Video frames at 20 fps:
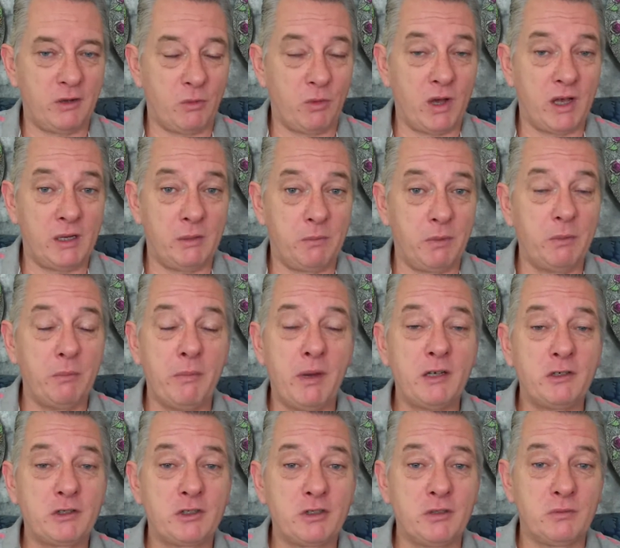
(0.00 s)
away, but
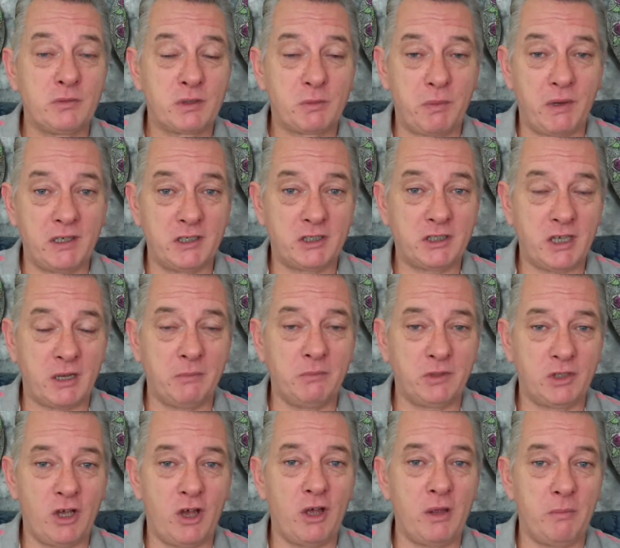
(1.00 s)
most of them spend some
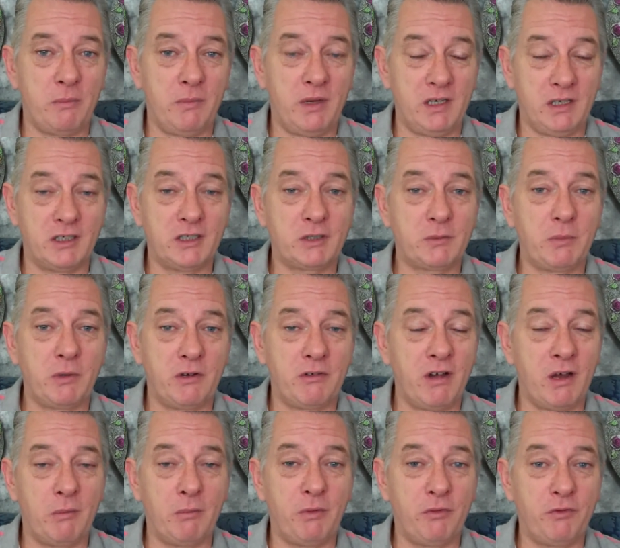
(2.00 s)
time in the spirit
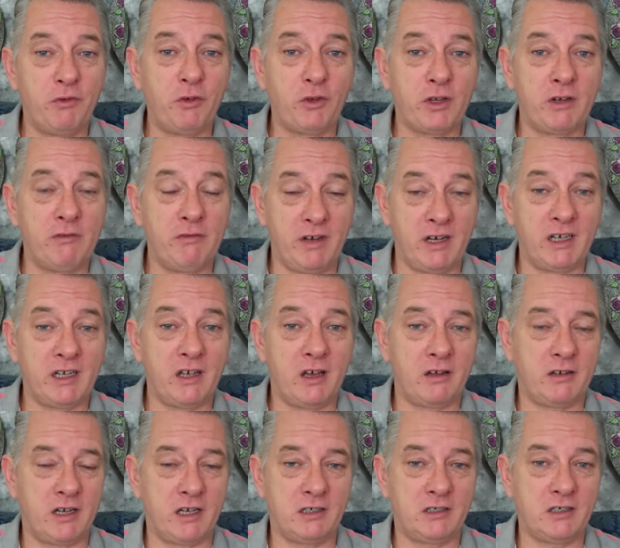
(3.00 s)
realm before they
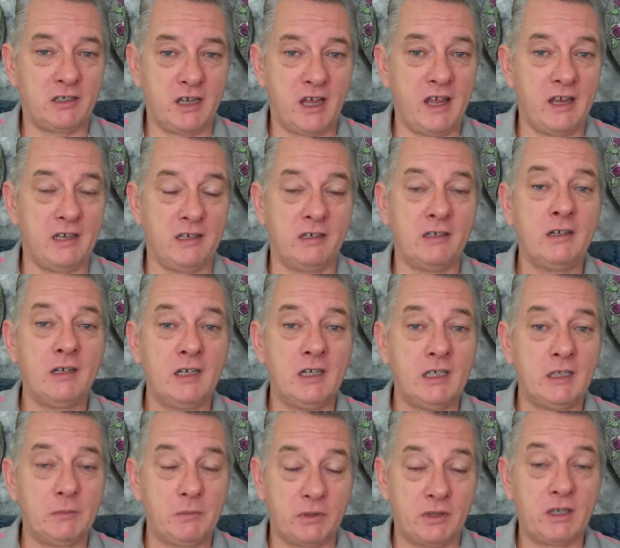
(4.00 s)
reincarnate again.
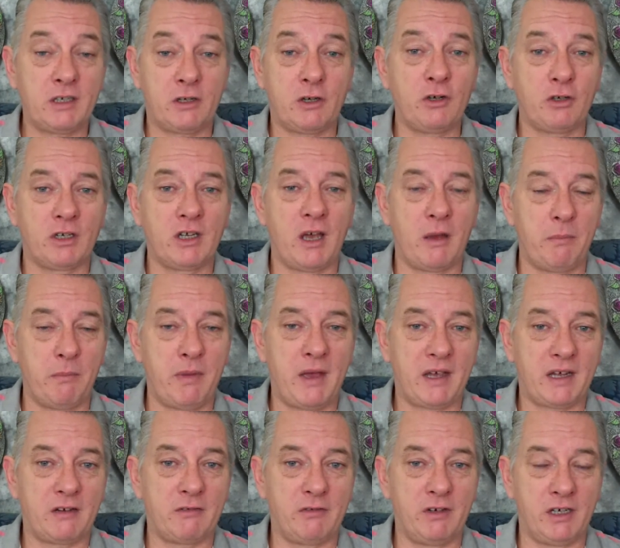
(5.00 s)
But they could come
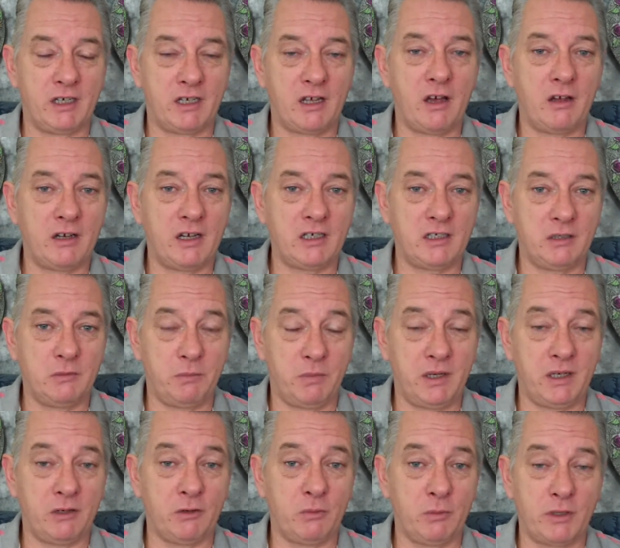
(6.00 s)
back a reincarnated
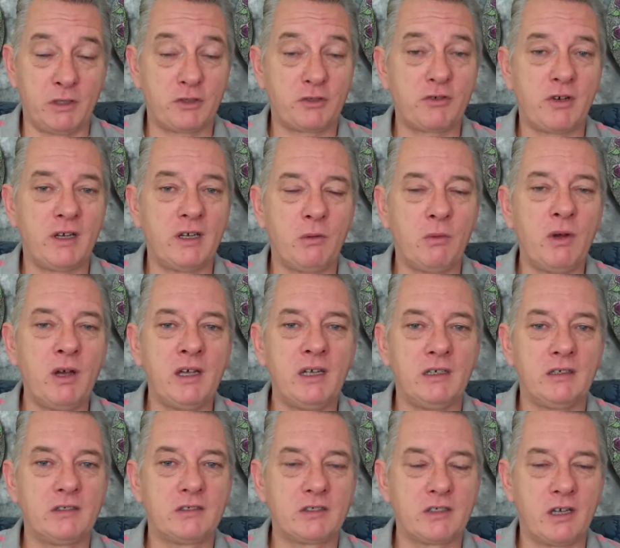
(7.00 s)
being almost straight away.
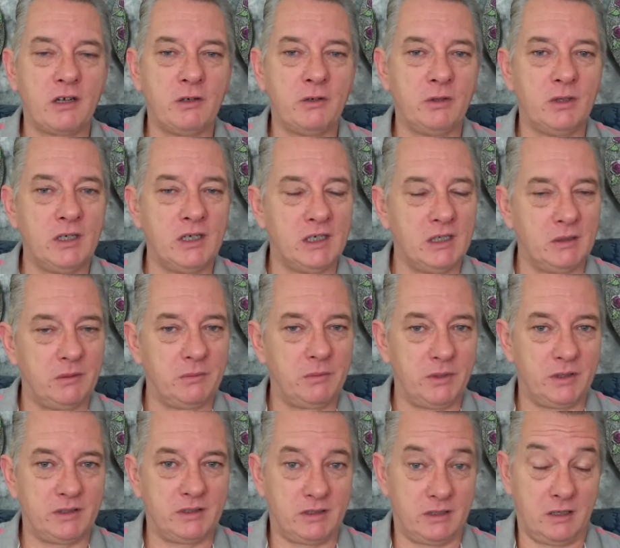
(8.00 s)
So,
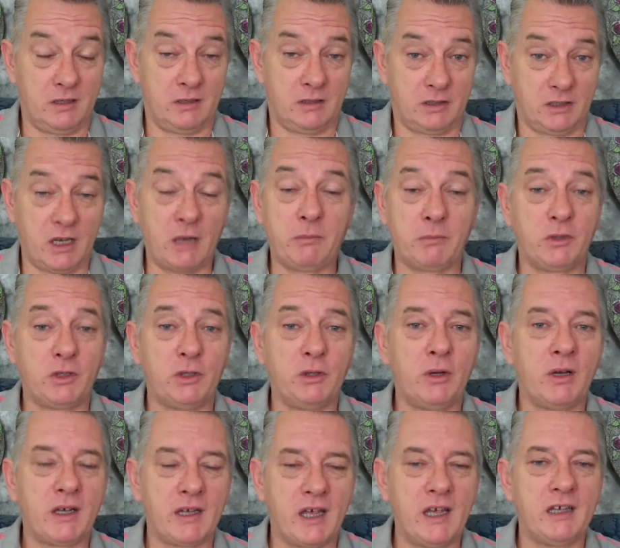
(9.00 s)
but some
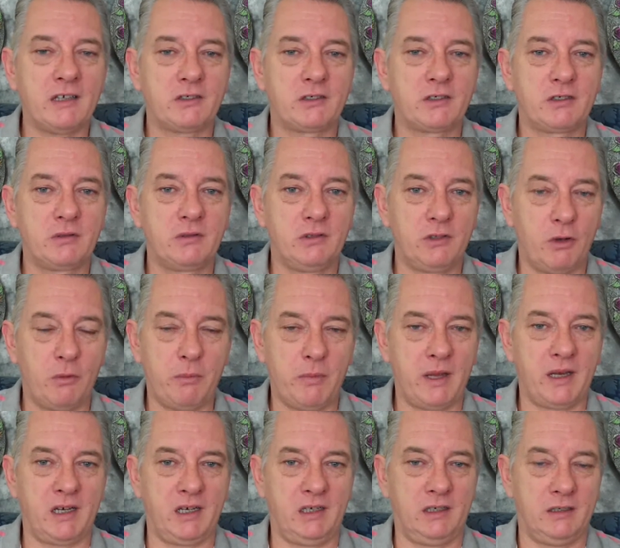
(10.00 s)
do, I guess, not
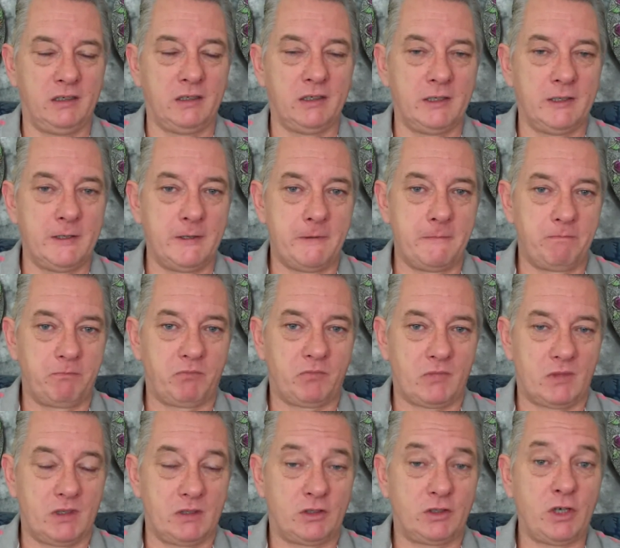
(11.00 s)
many.
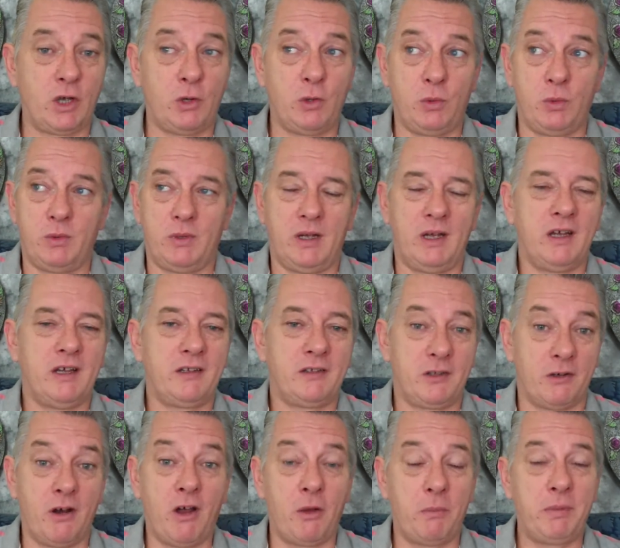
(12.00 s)
So
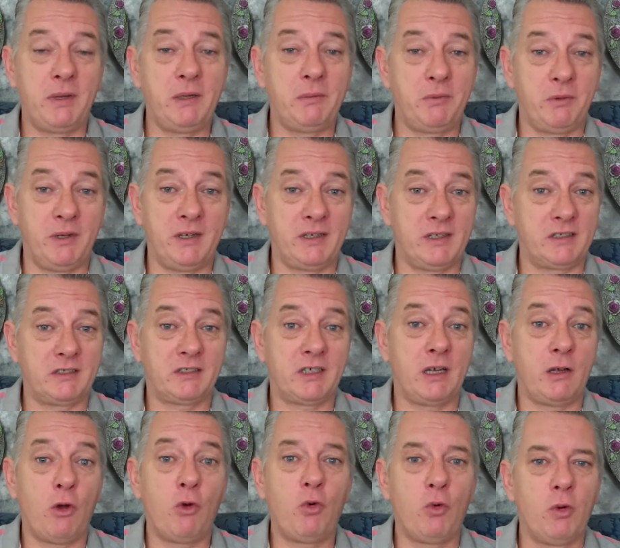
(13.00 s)
there are people here that
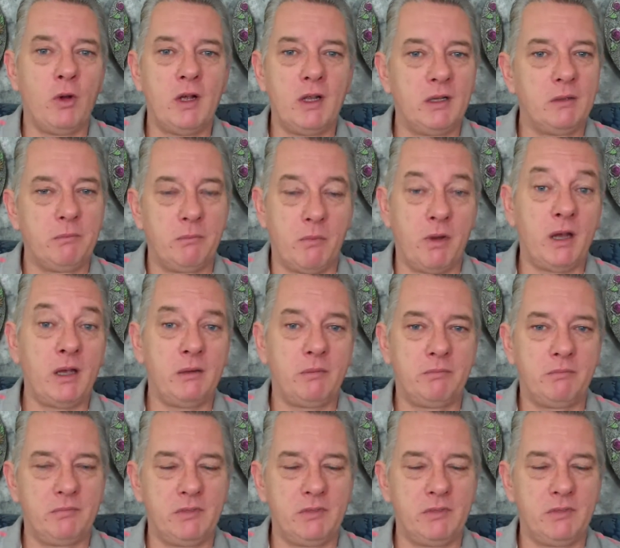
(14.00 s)
say, oh, my